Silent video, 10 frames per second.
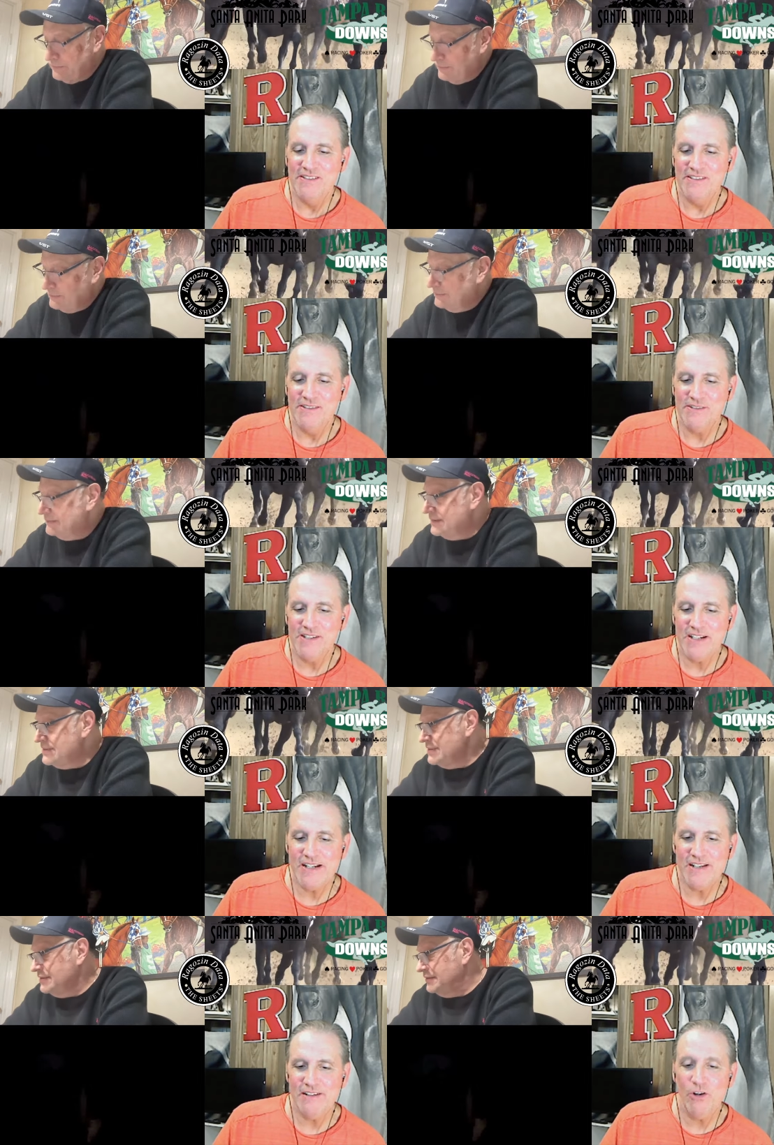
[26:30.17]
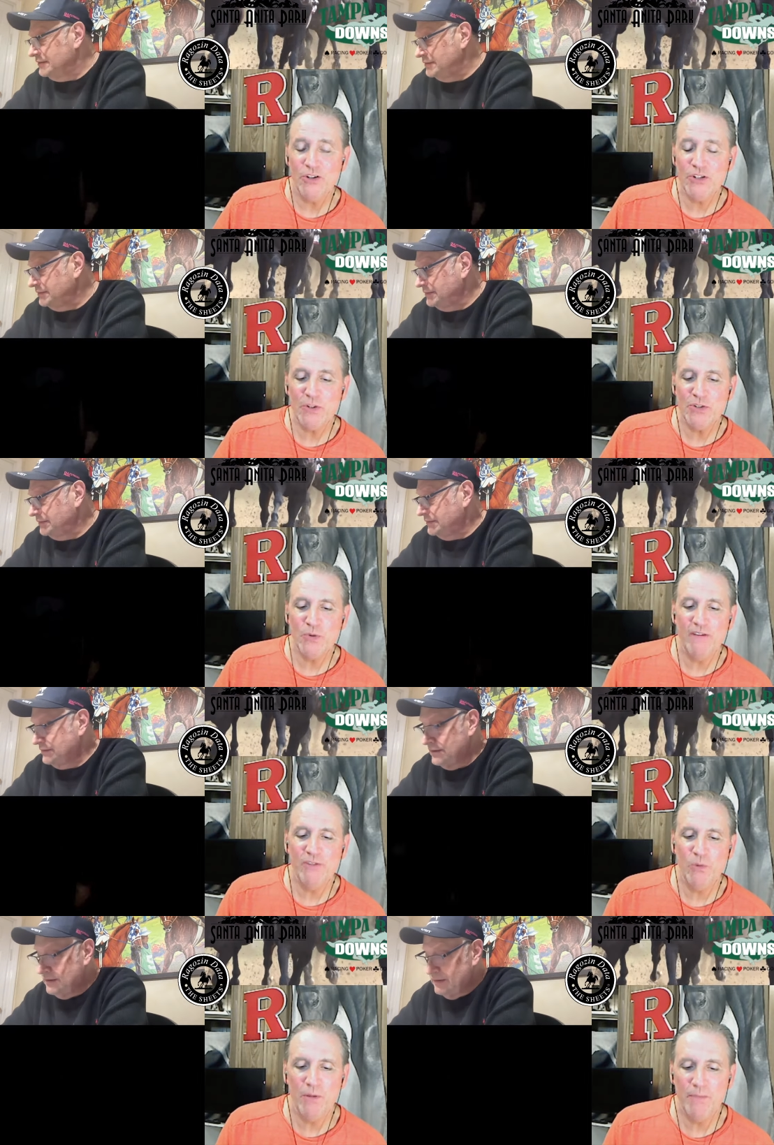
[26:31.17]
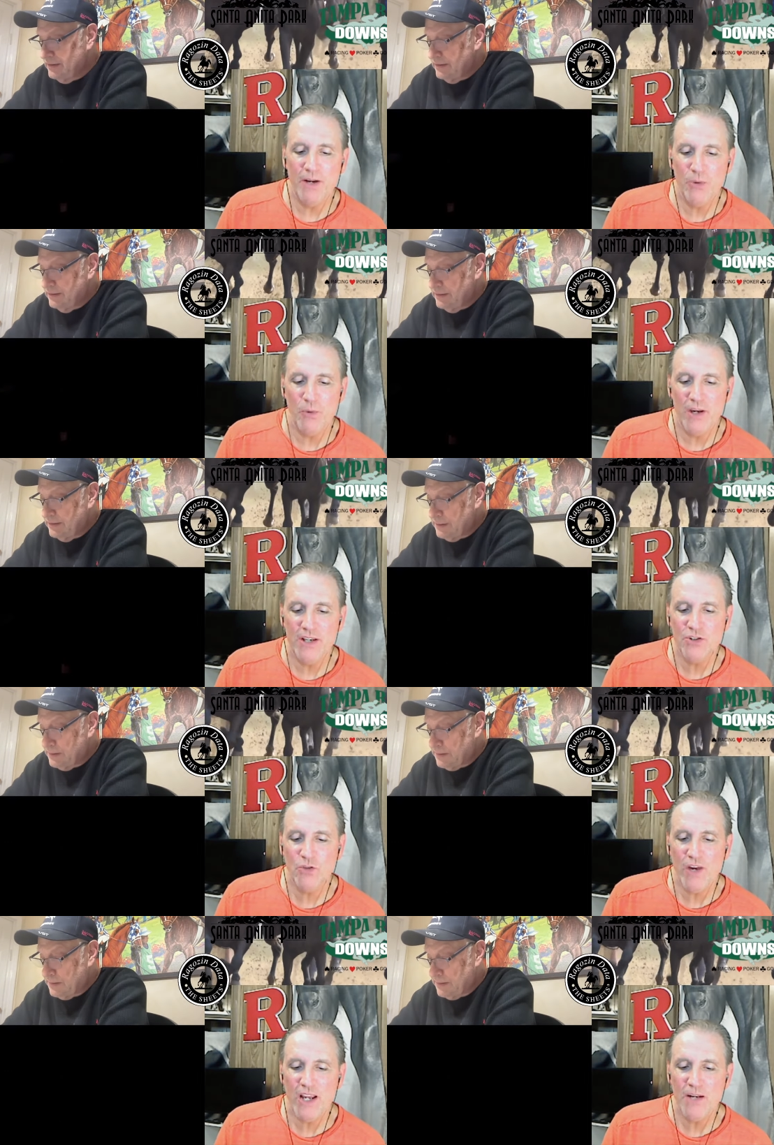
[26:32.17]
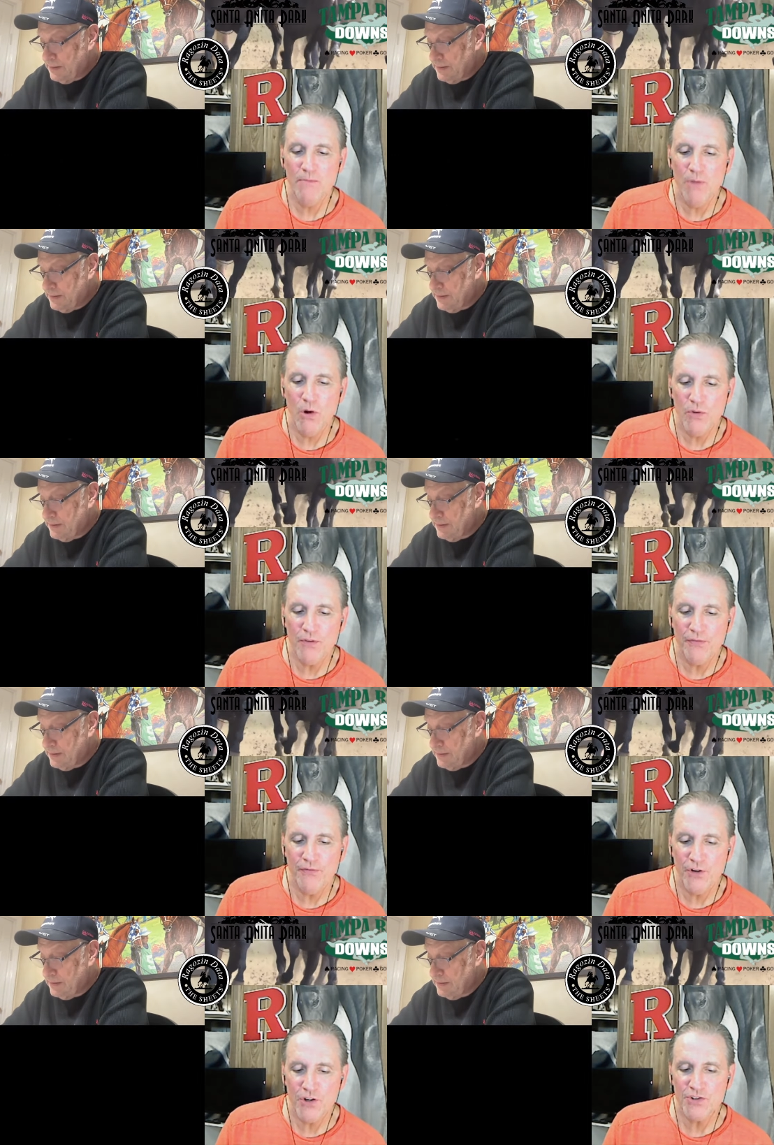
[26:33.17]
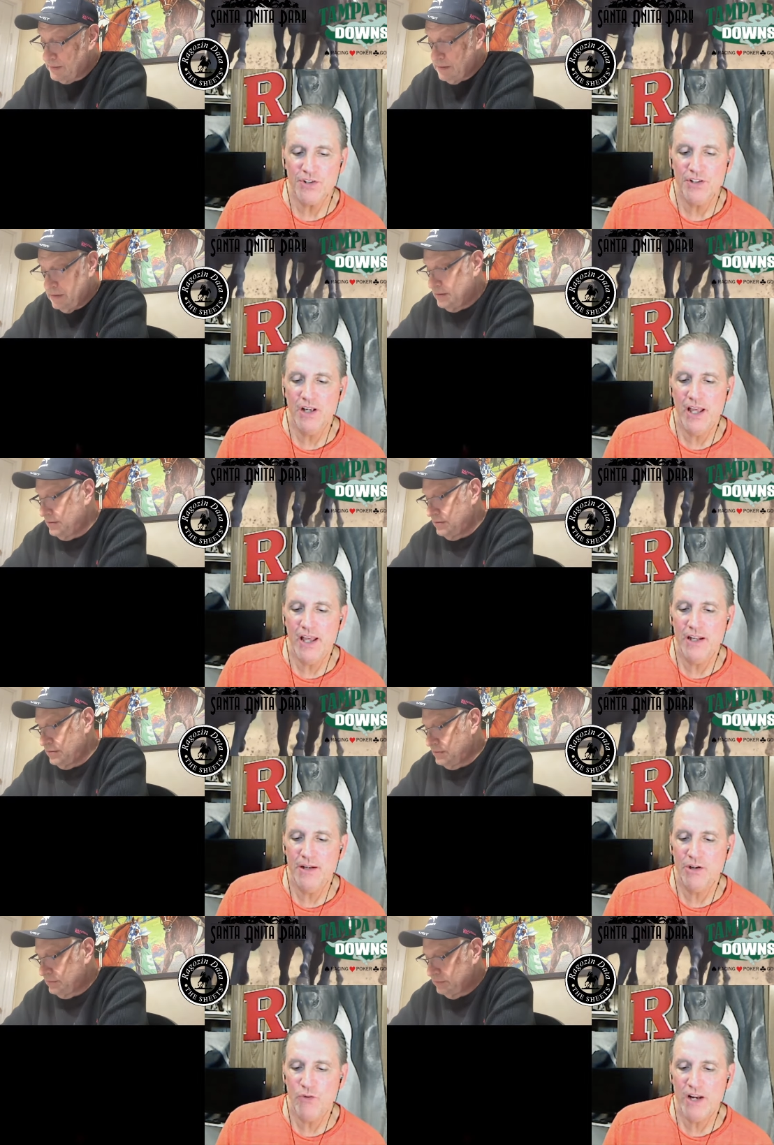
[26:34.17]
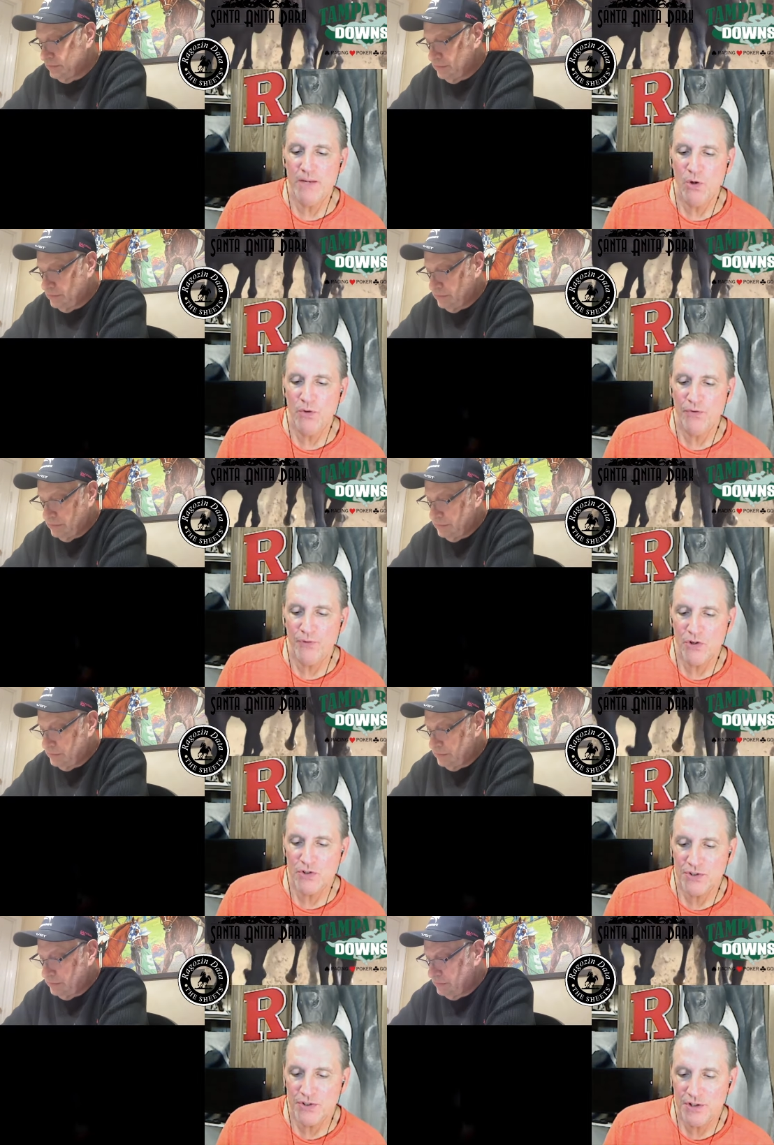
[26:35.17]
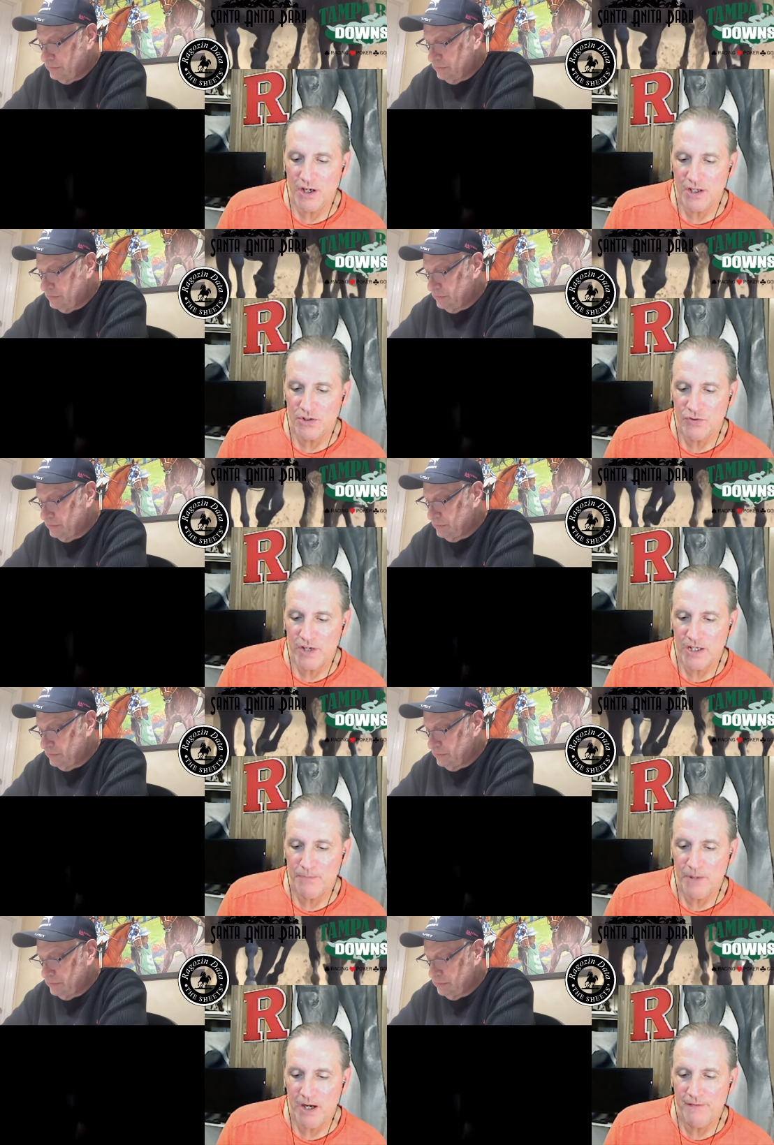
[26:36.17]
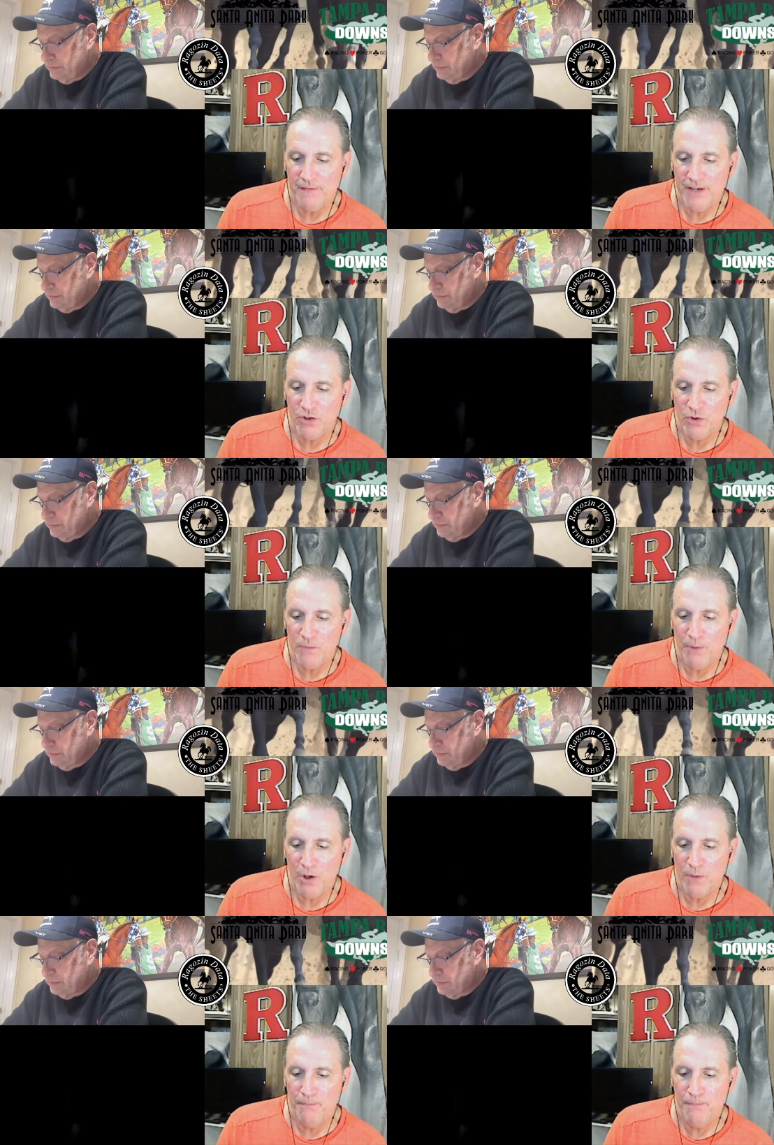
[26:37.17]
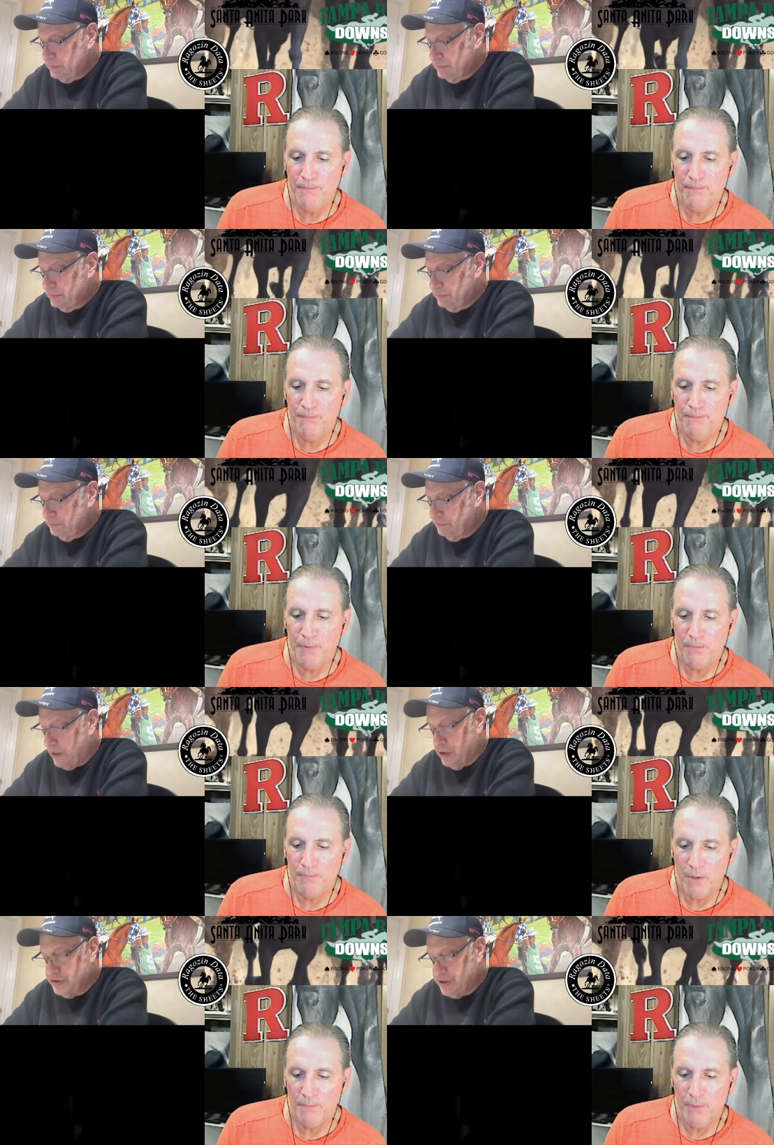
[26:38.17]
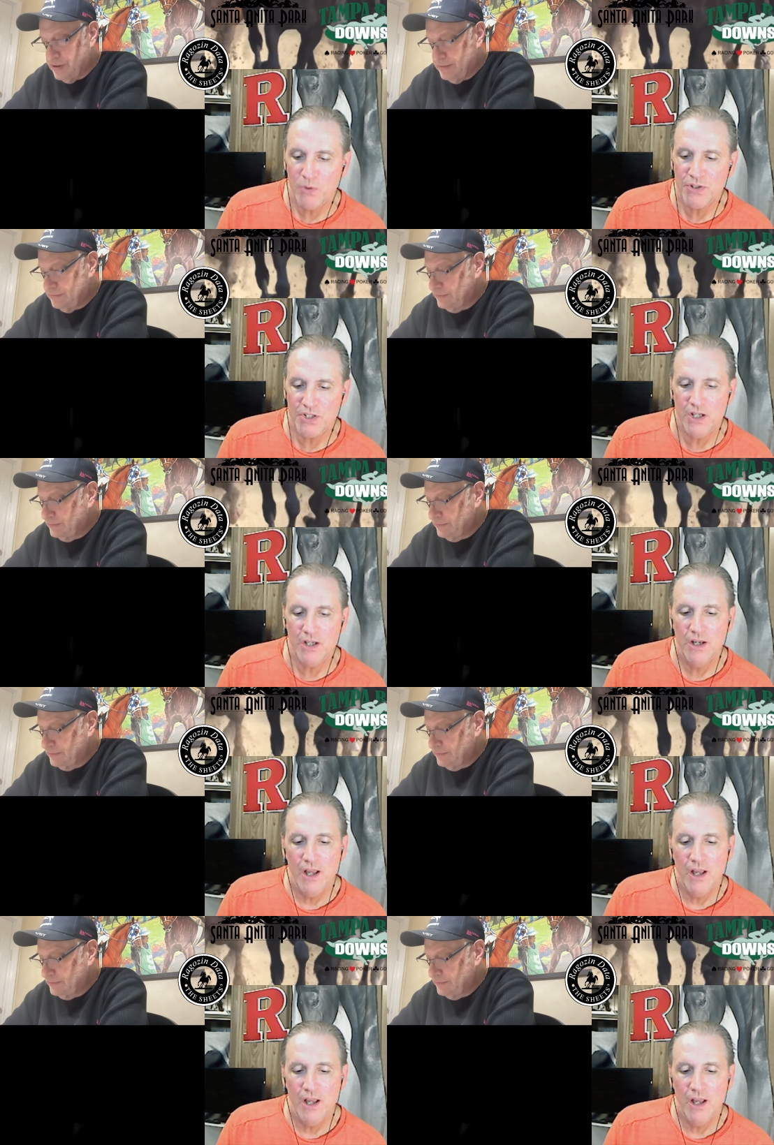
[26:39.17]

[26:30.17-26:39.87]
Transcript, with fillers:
Speaker 1: Okay. Also at twelve to one, by the way, is Grand Mo the first, and Grand Mo the first, uh, trained by Victor Bar- Barboza.